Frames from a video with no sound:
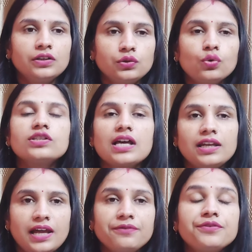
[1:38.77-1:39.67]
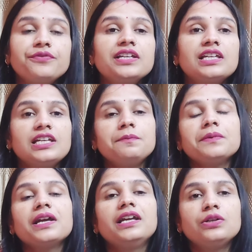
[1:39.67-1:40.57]
those are left, we
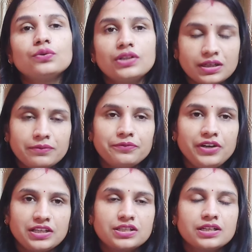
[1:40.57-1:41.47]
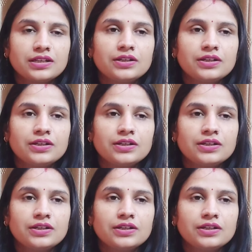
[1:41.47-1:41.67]
keep into the fridge.